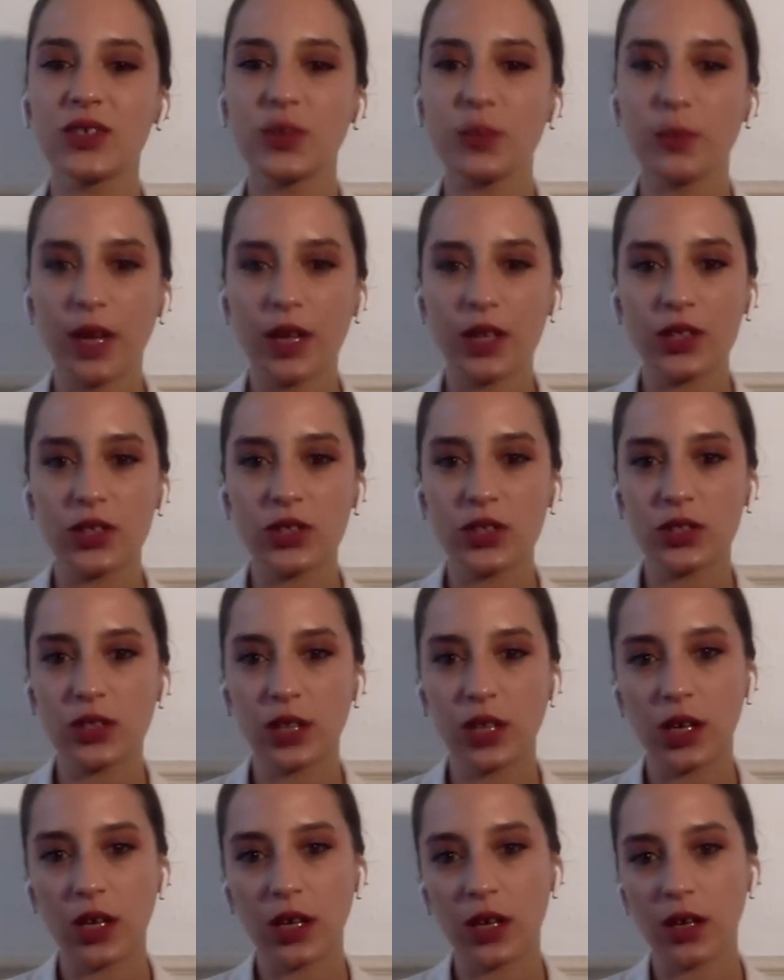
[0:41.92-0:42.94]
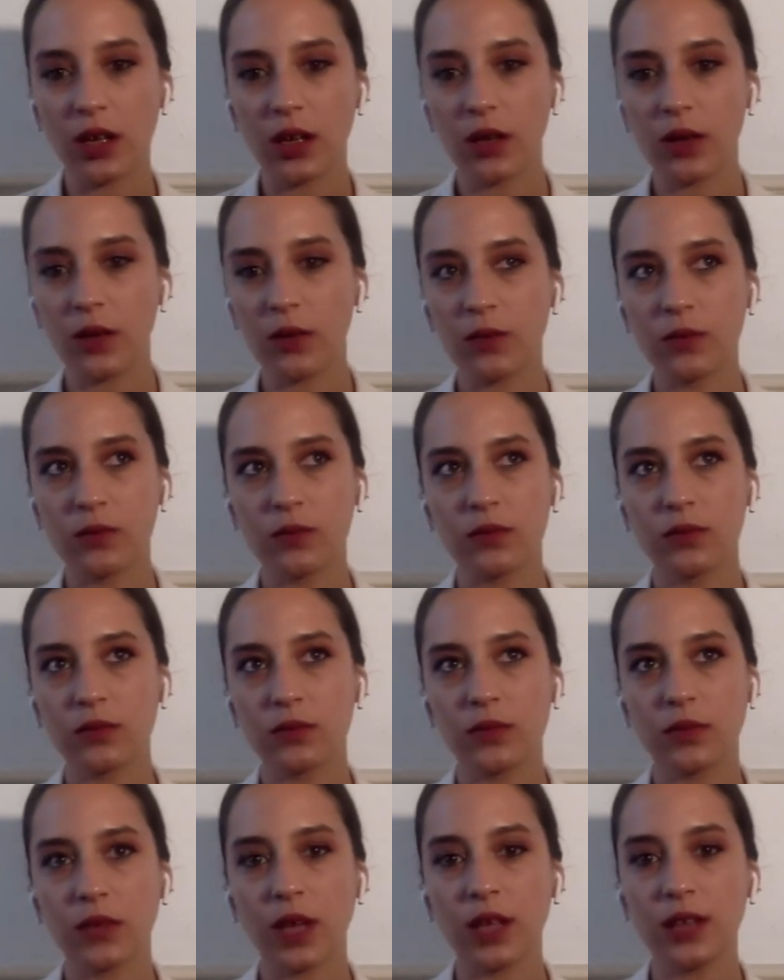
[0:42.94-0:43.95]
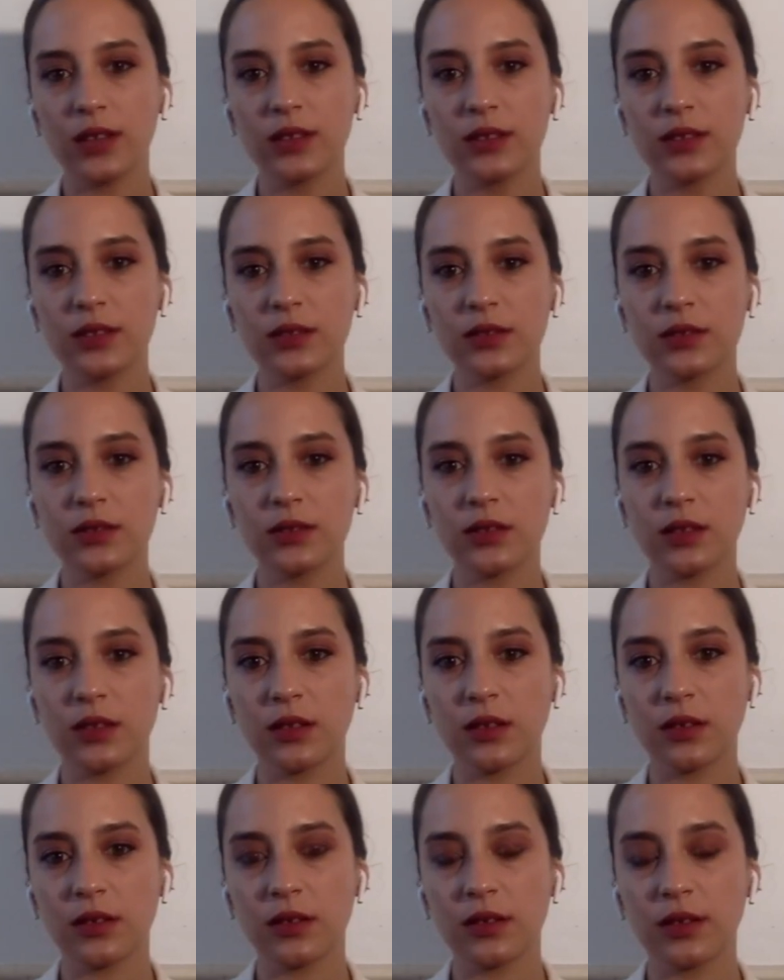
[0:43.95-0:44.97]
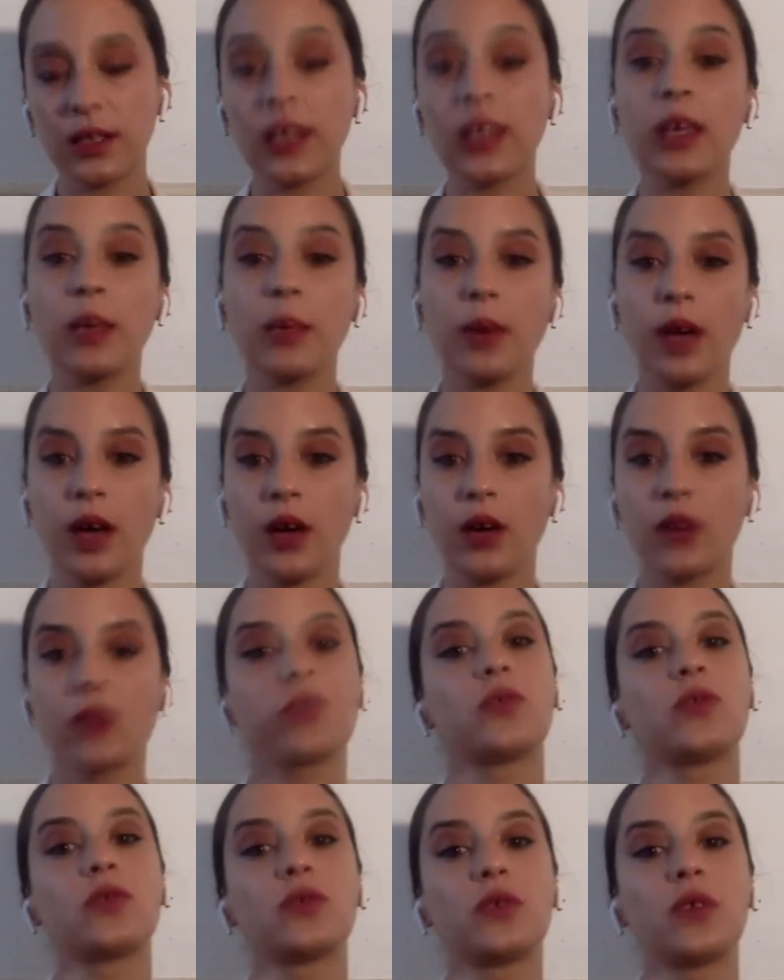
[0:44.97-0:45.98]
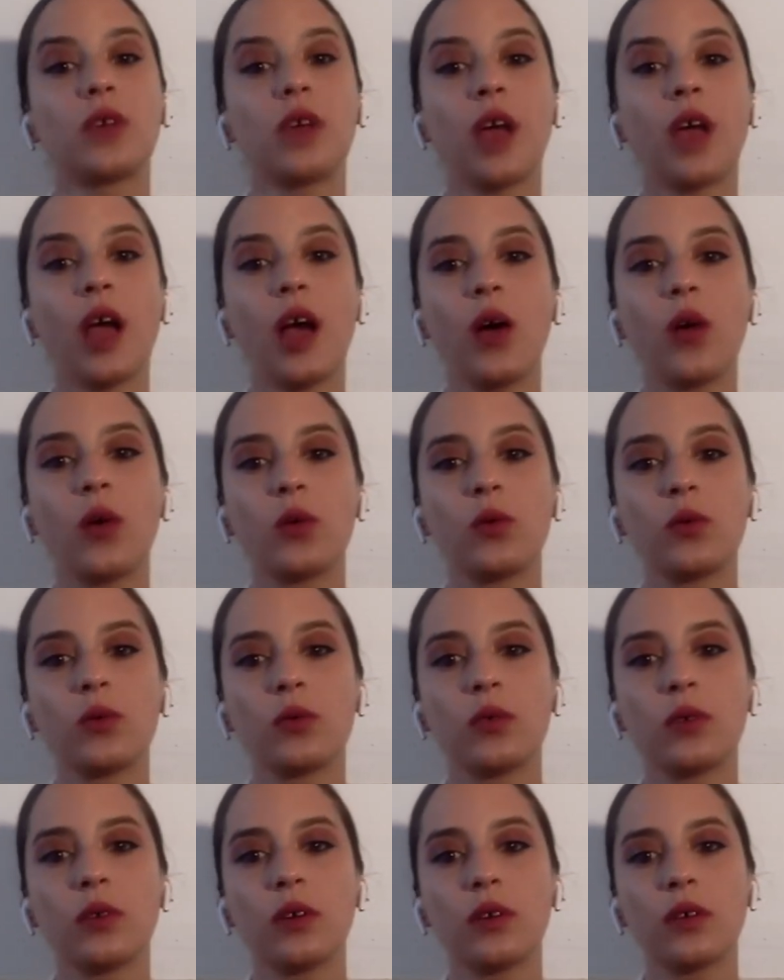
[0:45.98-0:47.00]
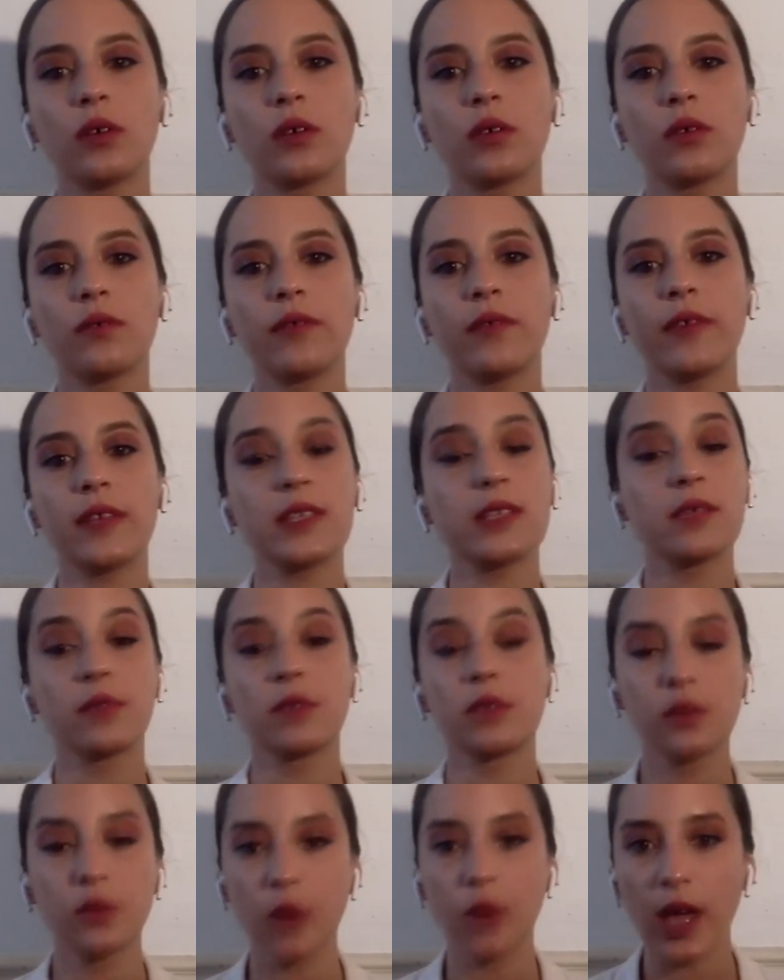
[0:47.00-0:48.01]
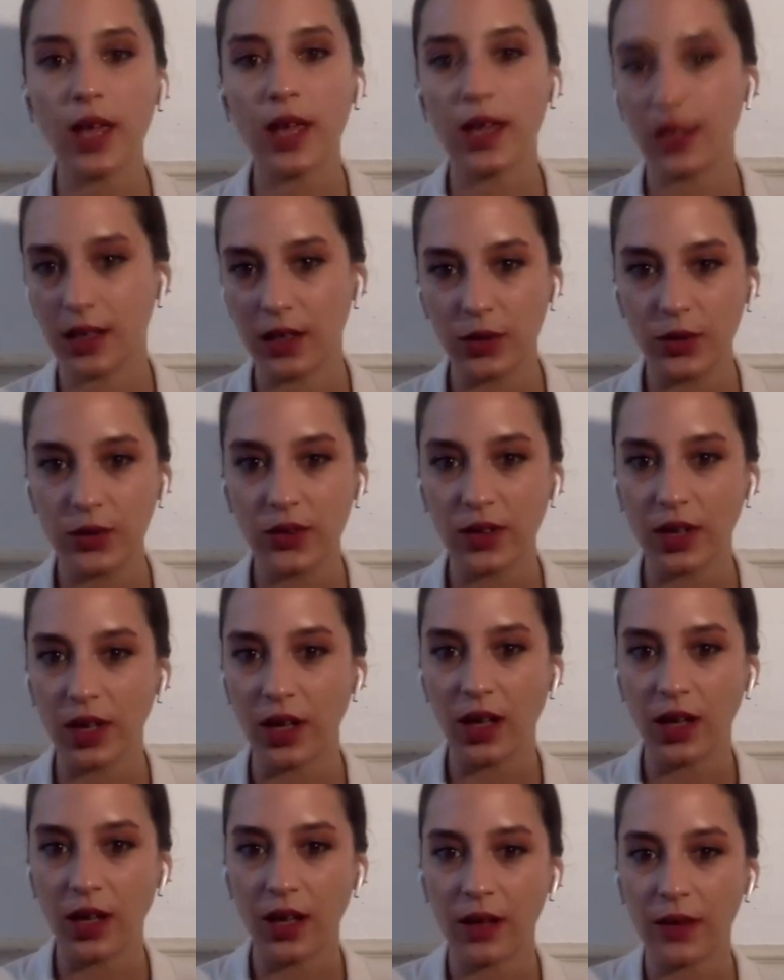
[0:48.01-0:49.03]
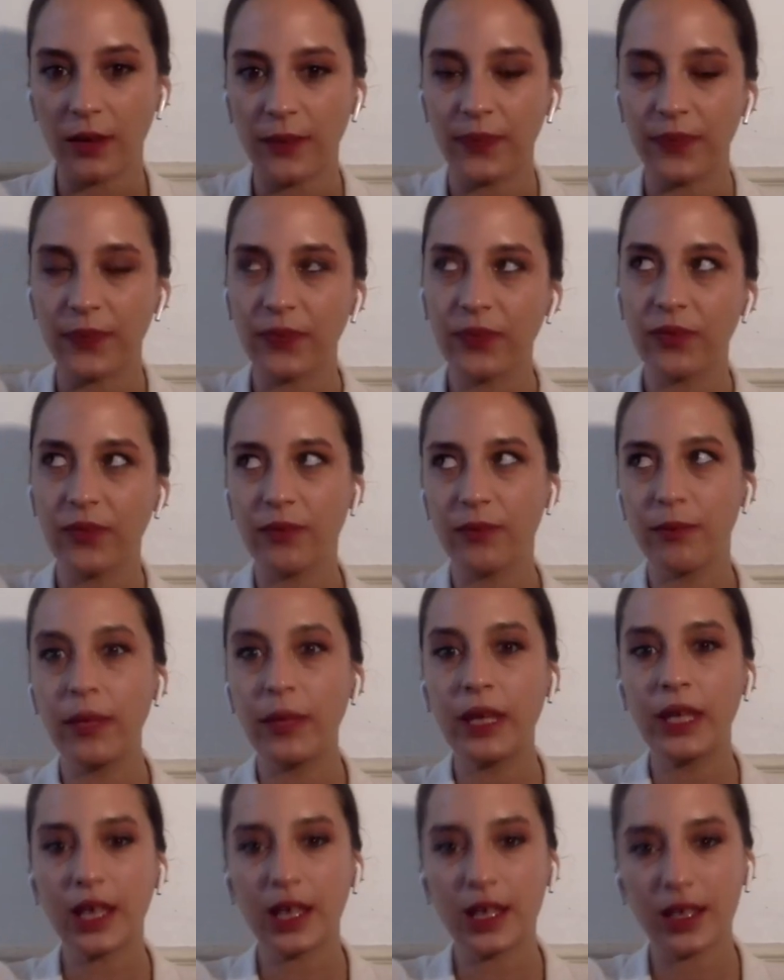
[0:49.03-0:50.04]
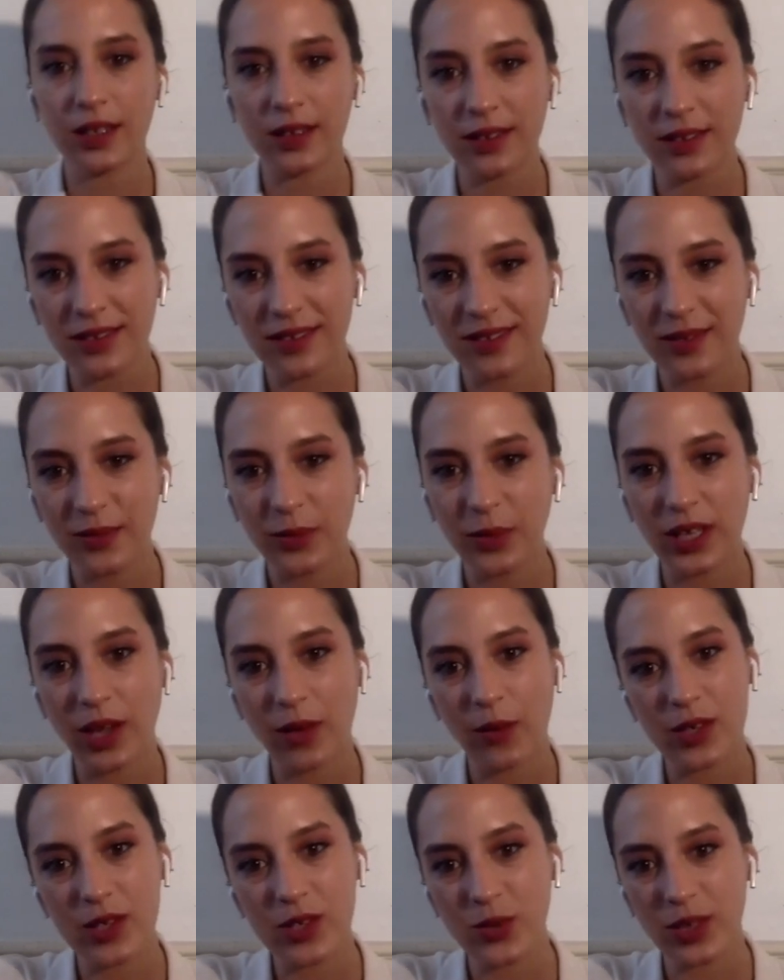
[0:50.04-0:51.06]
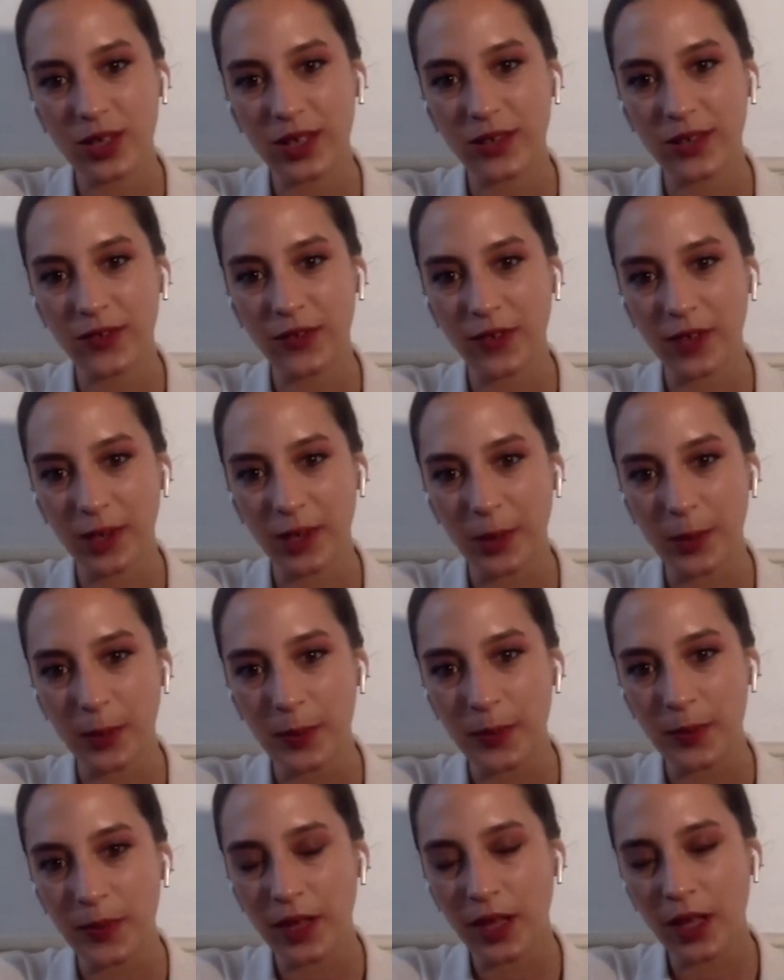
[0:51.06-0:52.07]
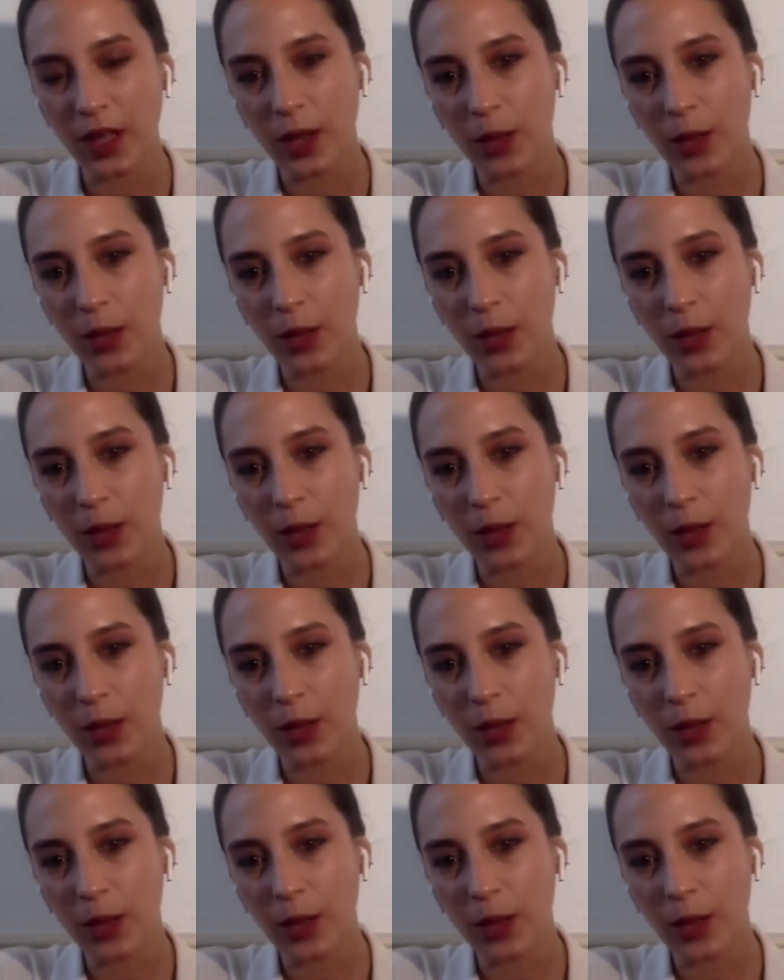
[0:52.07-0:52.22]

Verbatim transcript: Thank you so much. Um, I didn't uh, think about how uh, festival way could uh, begin when I was doing the film,